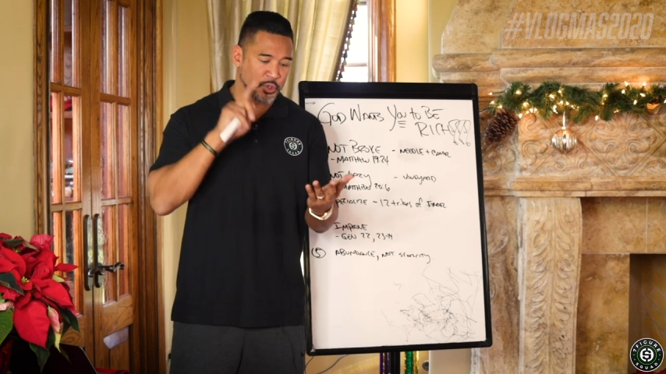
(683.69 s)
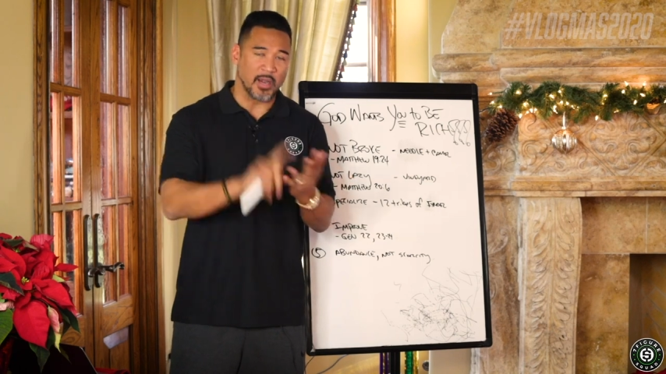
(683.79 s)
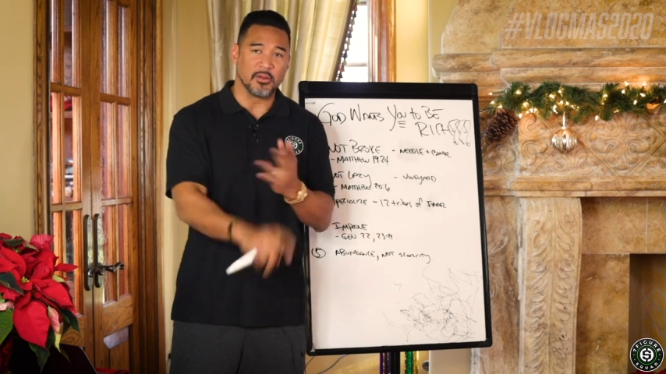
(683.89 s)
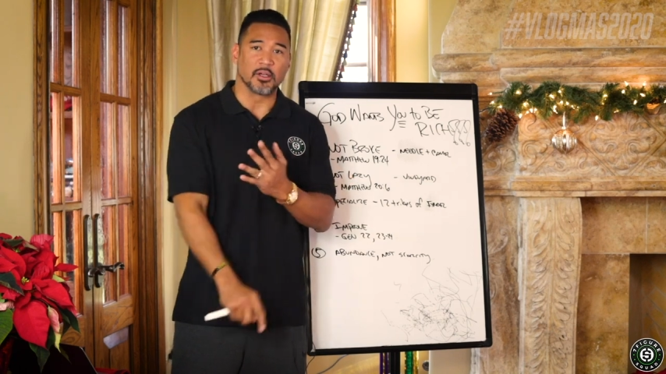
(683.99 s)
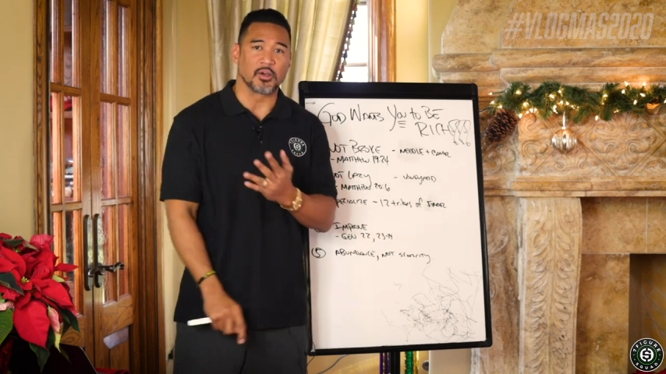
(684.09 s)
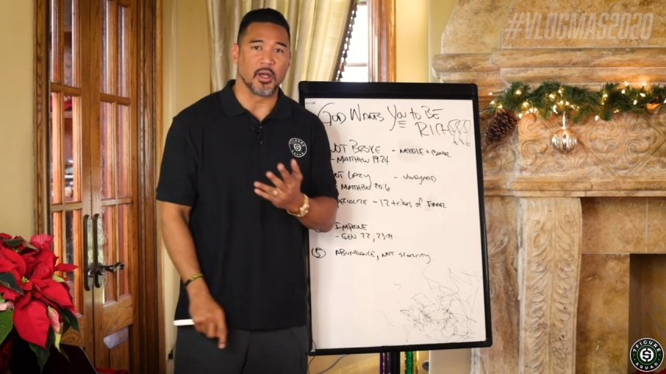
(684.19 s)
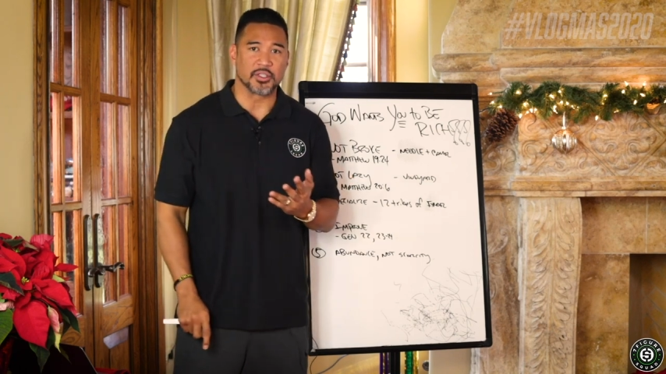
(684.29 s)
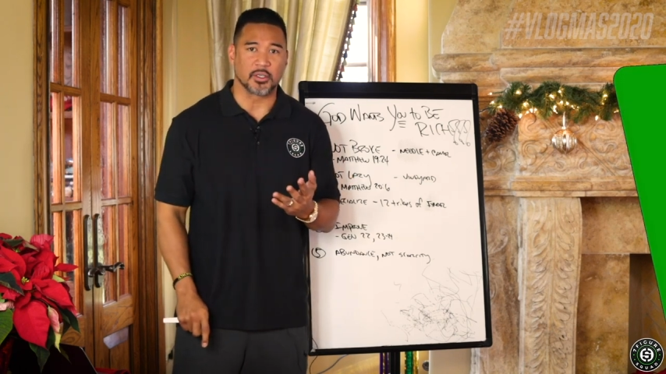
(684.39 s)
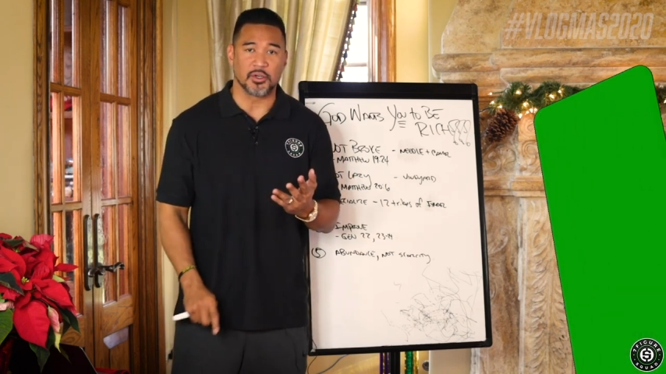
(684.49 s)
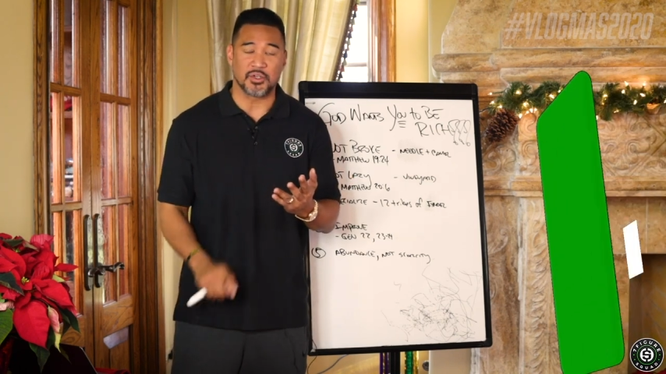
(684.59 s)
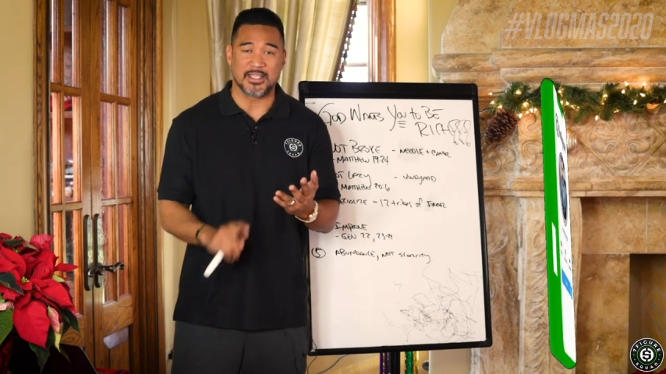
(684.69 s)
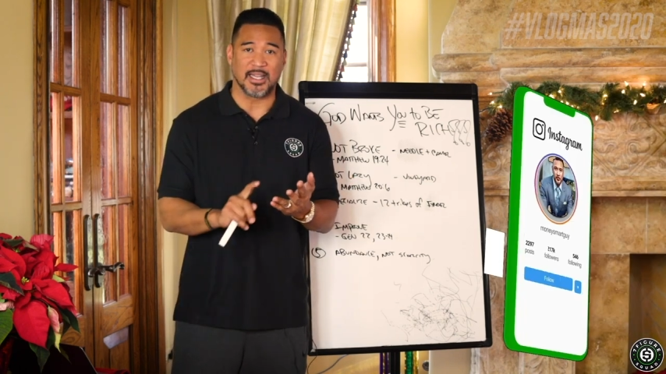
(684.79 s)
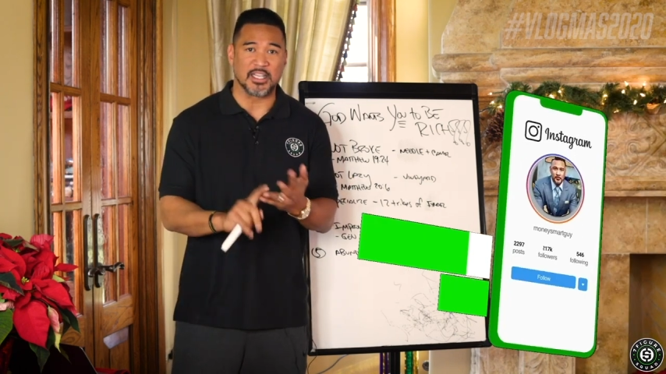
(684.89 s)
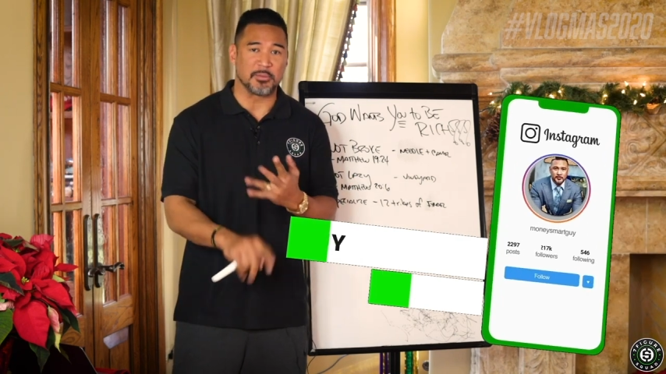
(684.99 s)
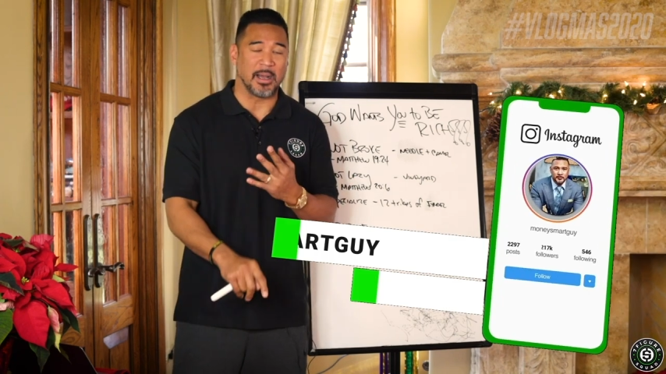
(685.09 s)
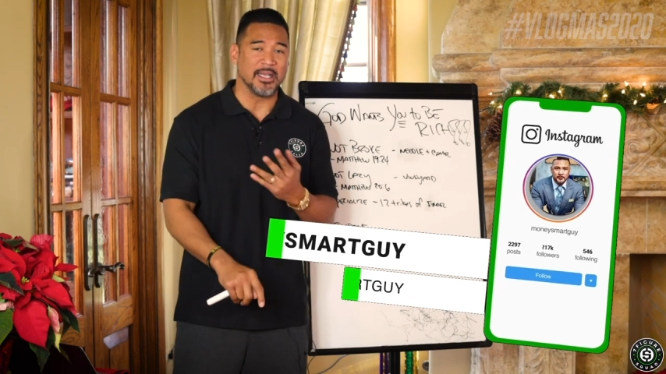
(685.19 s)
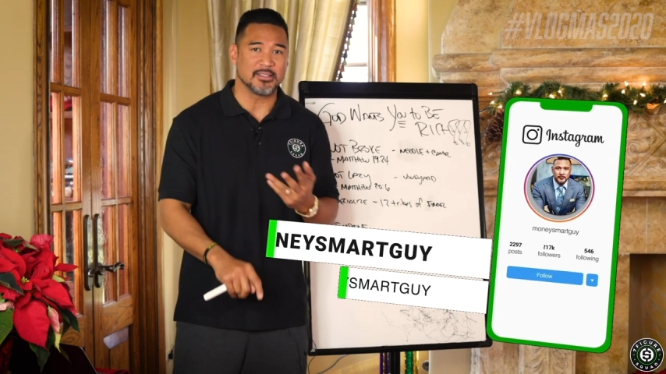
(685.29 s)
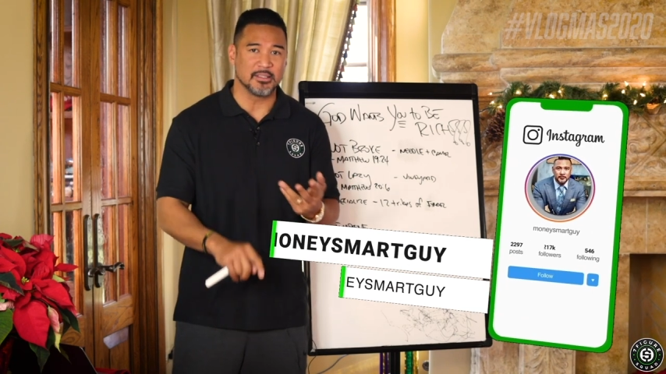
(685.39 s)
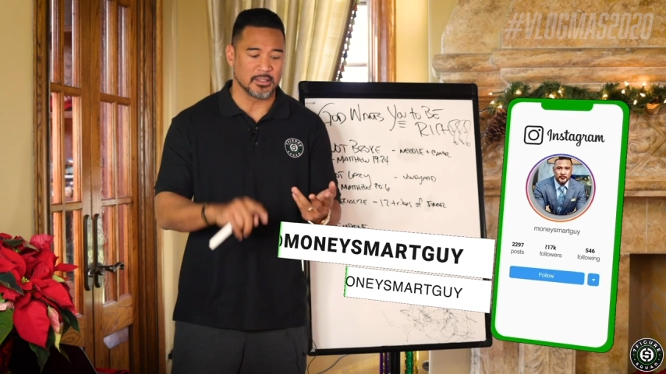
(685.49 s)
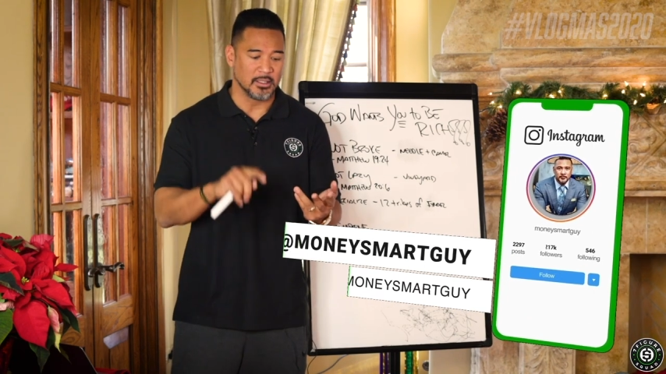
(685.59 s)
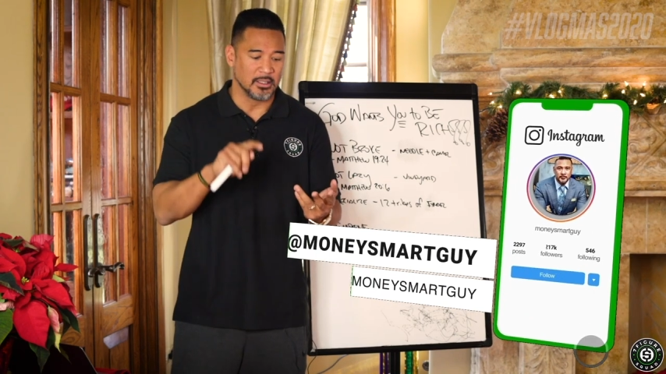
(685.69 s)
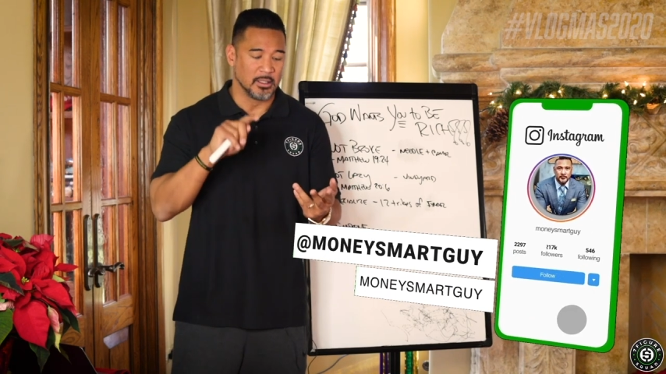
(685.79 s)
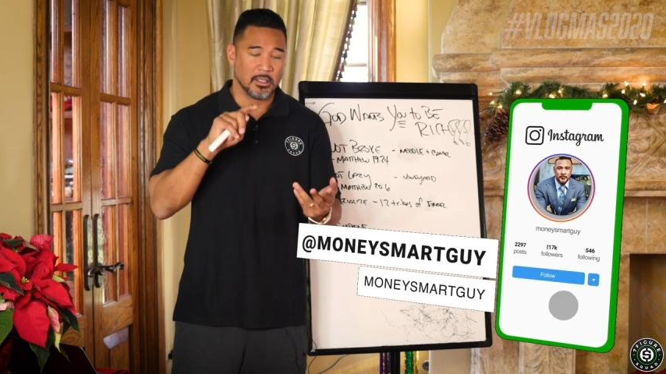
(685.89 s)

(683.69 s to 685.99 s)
traveling across the country selling spices,